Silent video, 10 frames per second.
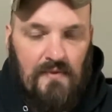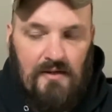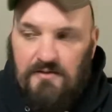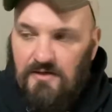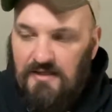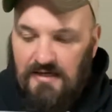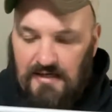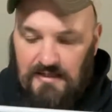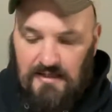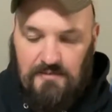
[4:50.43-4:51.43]
The thing
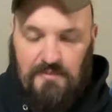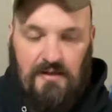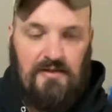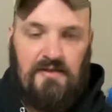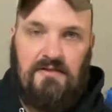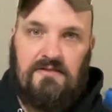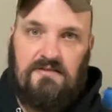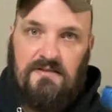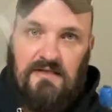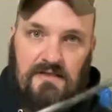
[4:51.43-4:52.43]
I like about it
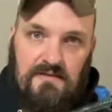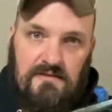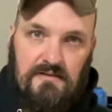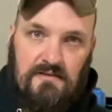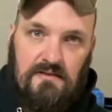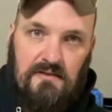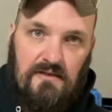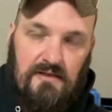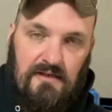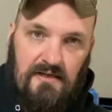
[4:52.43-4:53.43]
is this
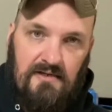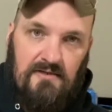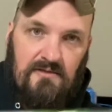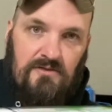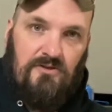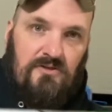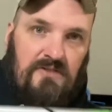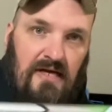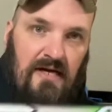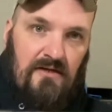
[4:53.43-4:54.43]
is your
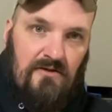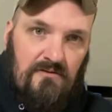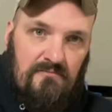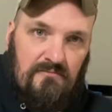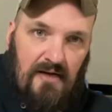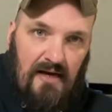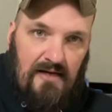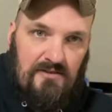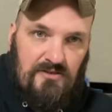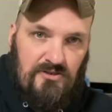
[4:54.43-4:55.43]
standard
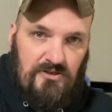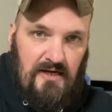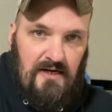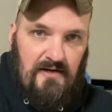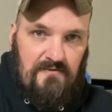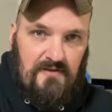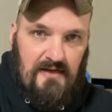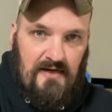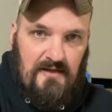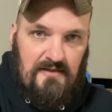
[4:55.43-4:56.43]
axis shaft.
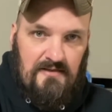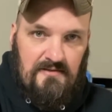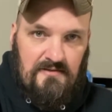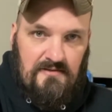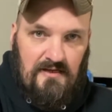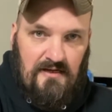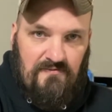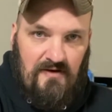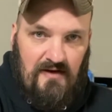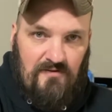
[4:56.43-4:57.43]
That is a
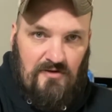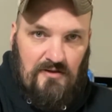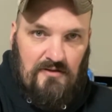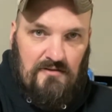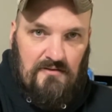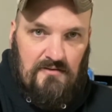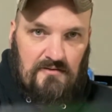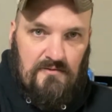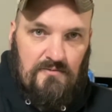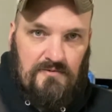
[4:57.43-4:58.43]
500. Oh,
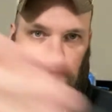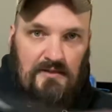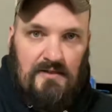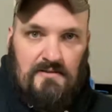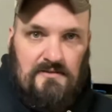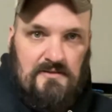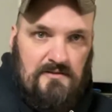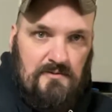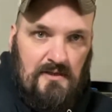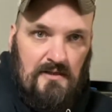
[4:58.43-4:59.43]
oops, I guess it's
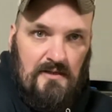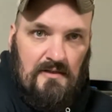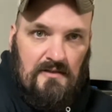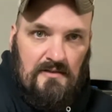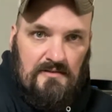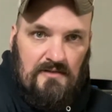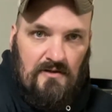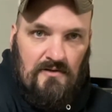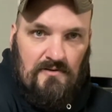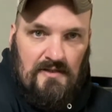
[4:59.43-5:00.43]
this way.
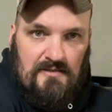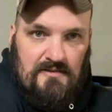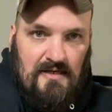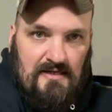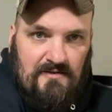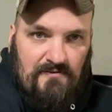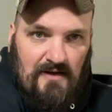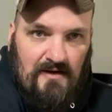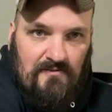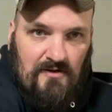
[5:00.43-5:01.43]
So that's a
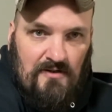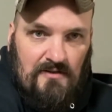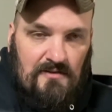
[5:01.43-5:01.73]
500